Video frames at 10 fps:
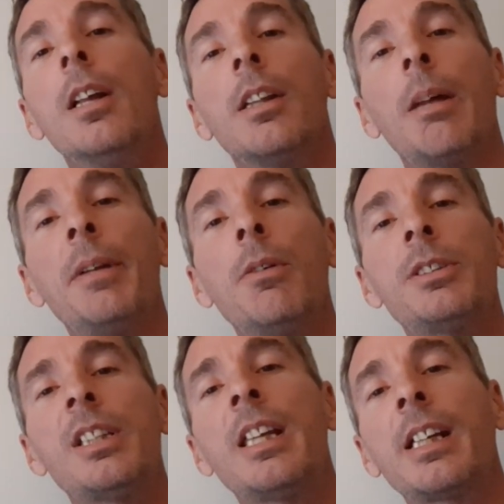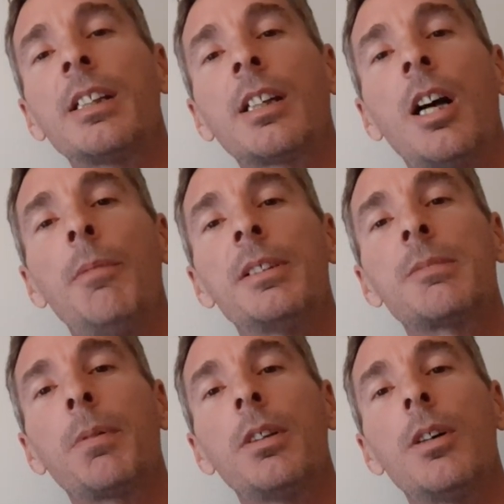Let me know what you think in the comments
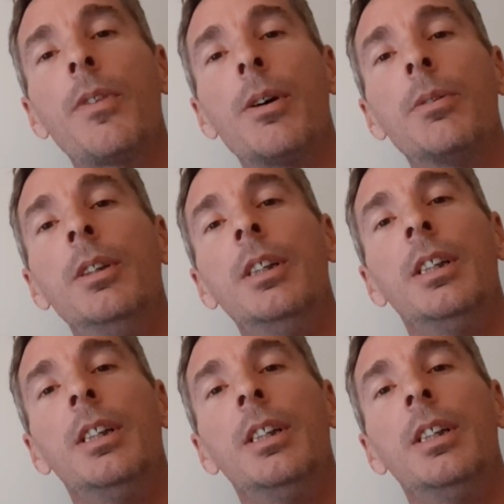below, though.